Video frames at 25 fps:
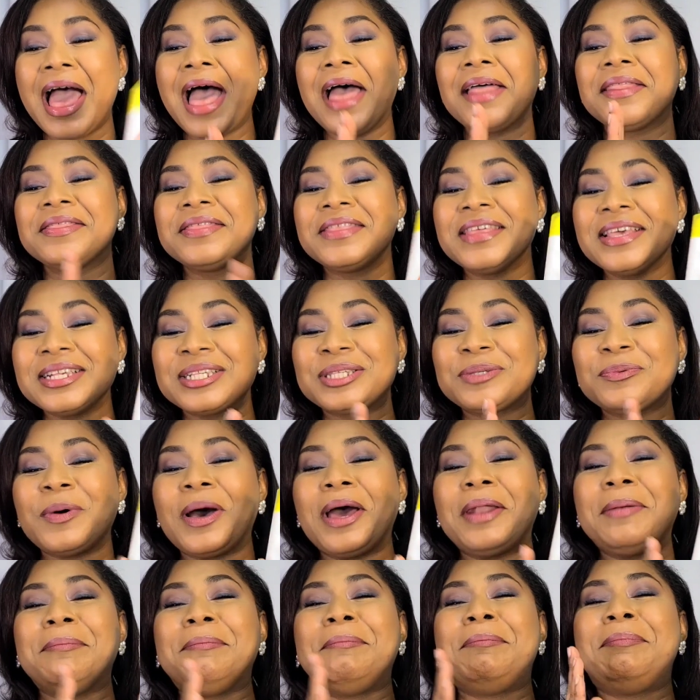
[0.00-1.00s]
This
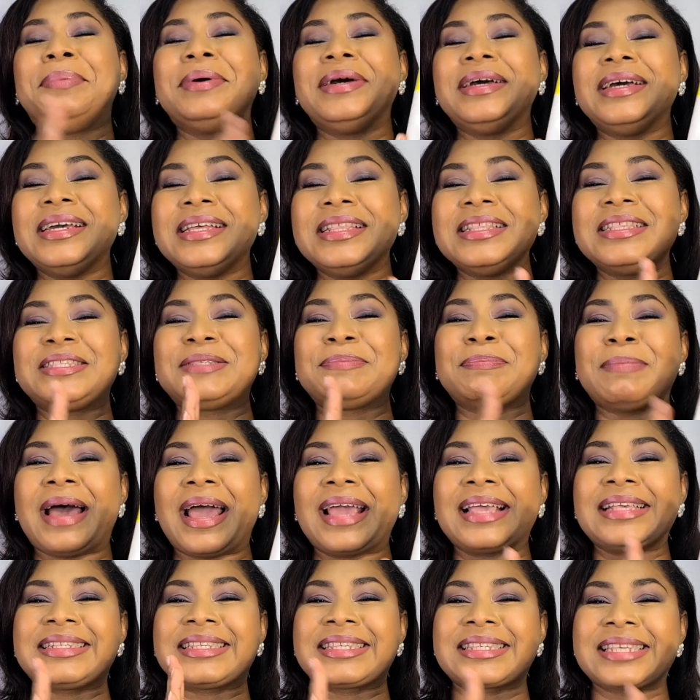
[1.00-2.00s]
one burns
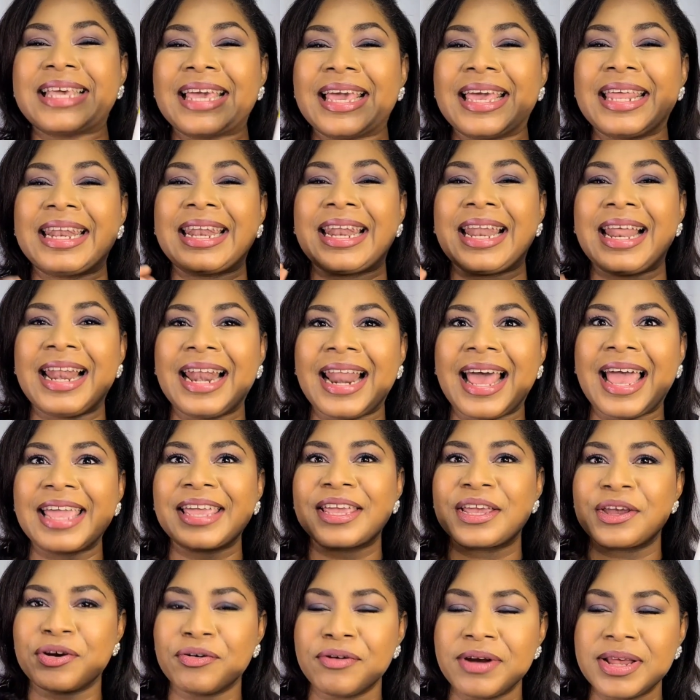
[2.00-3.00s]
my skin
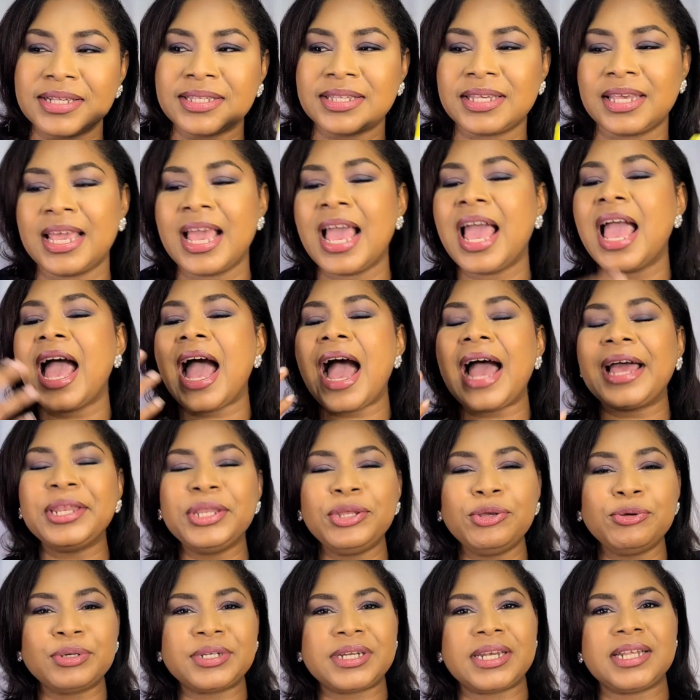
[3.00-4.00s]
like crazy, and
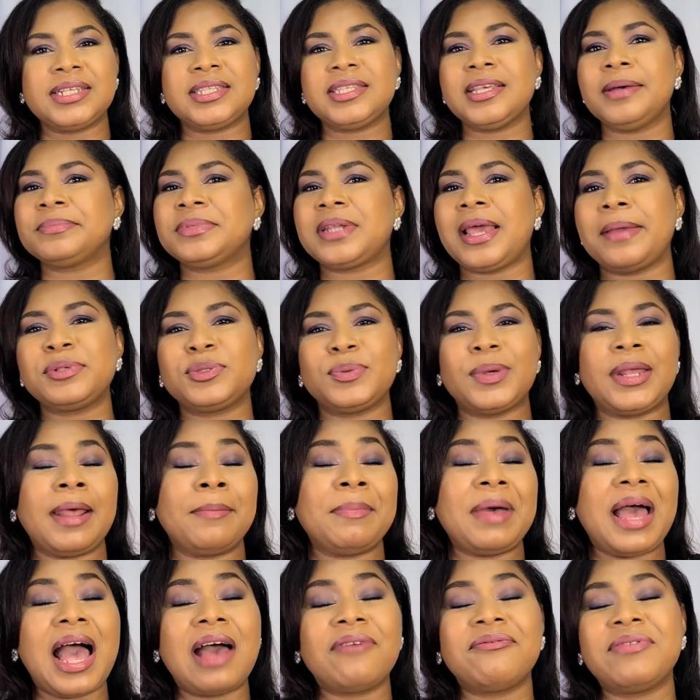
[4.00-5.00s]
usually sometimes when I'm
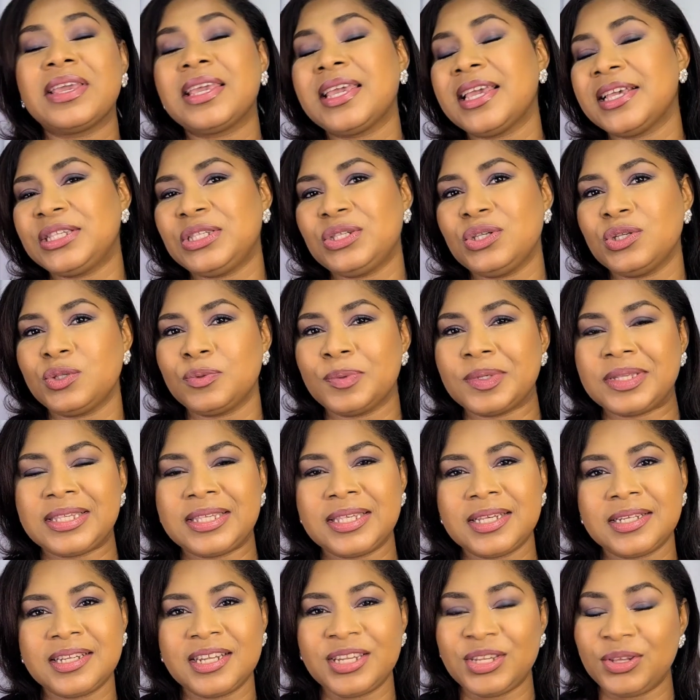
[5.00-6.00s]
having issues with
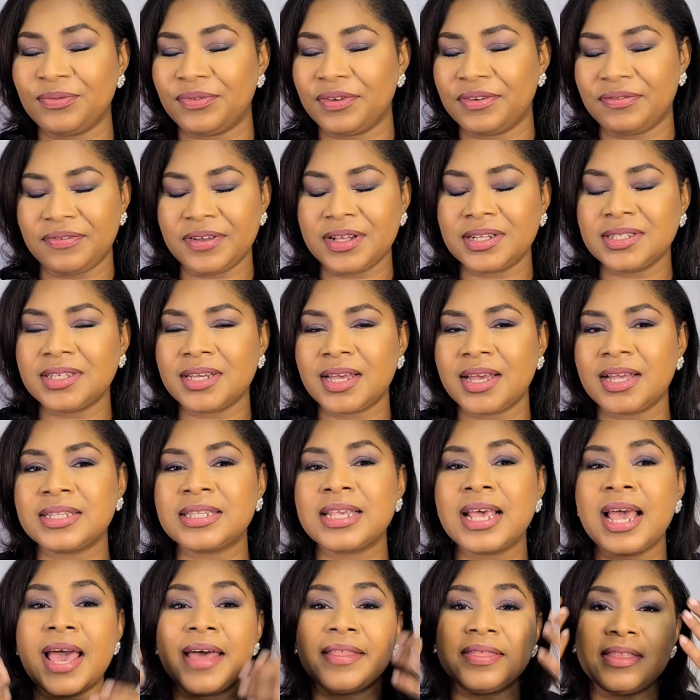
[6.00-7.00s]
certain UV filters,
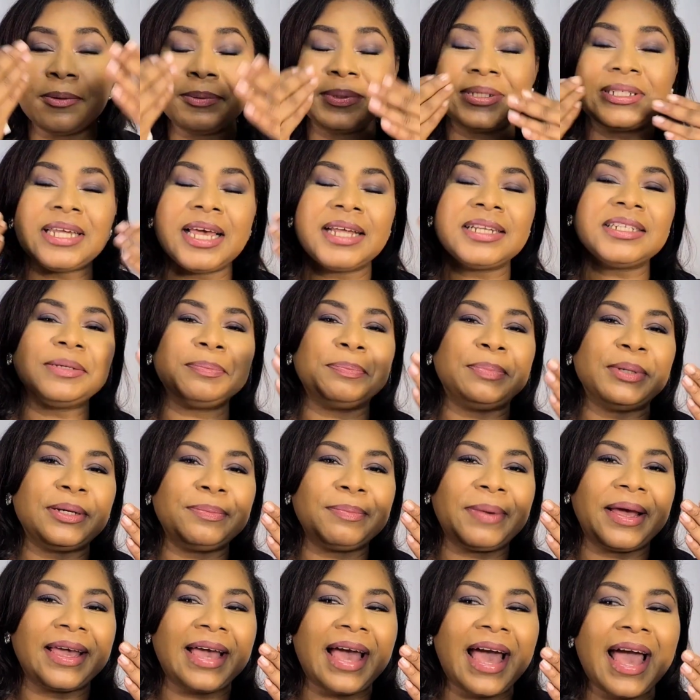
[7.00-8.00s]
they will tend to burn
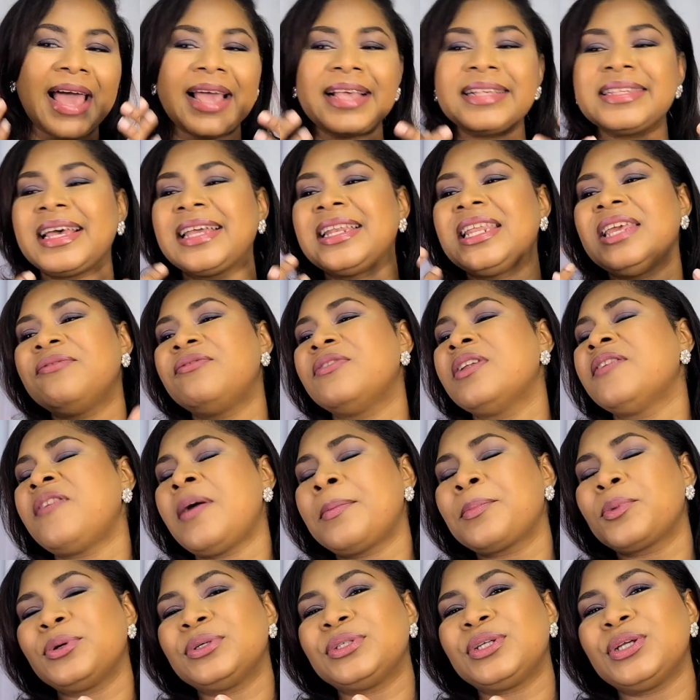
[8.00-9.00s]
my eyes, and even if
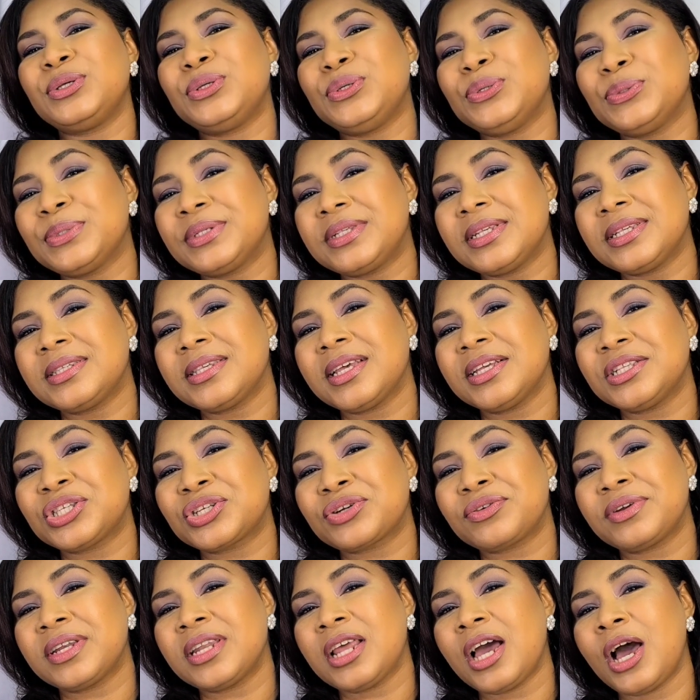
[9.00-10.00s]
I'm going to use the
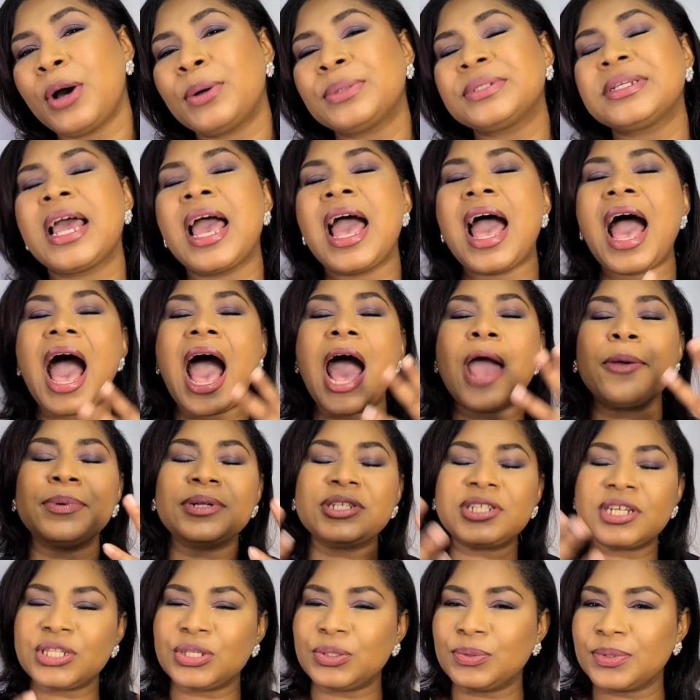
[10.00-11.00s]
sunscreen out, I will
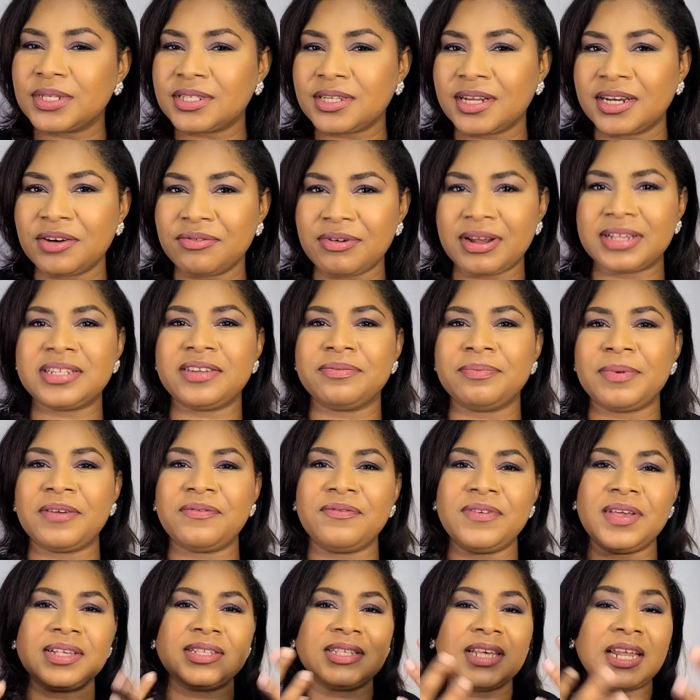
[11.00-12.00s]
just use it on the rest of my
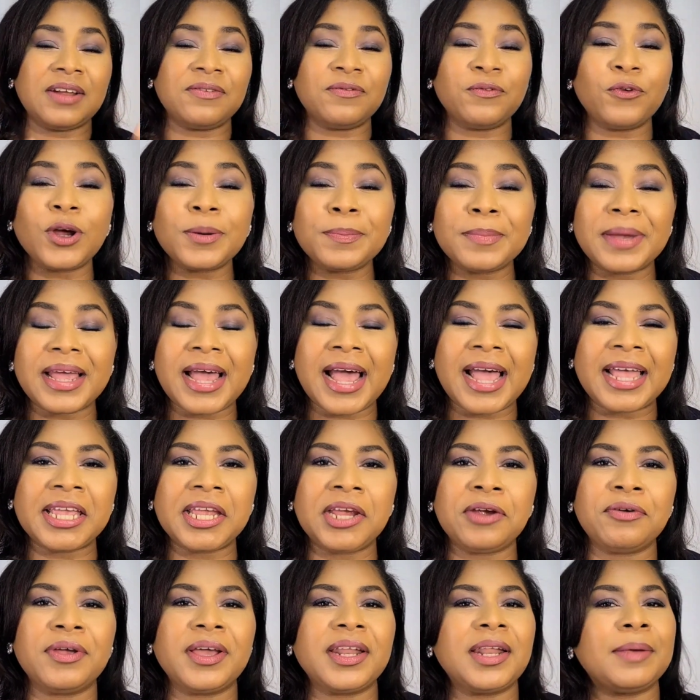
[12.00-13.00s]
face and avoid my eye
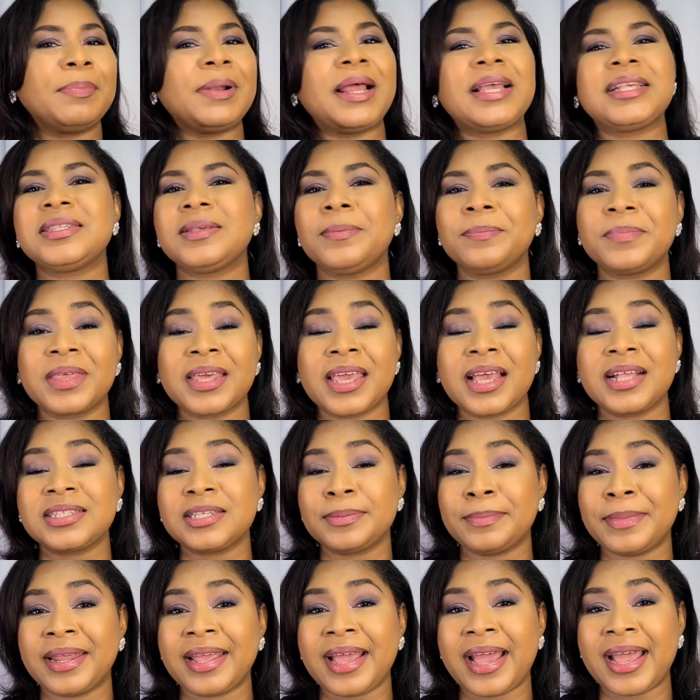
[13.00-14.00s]
area and apply something else in
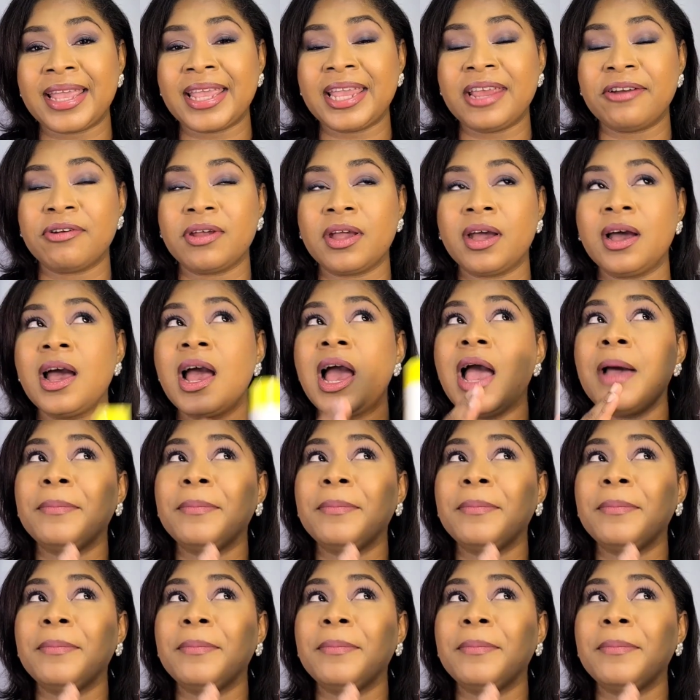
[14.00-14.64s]
my eye area.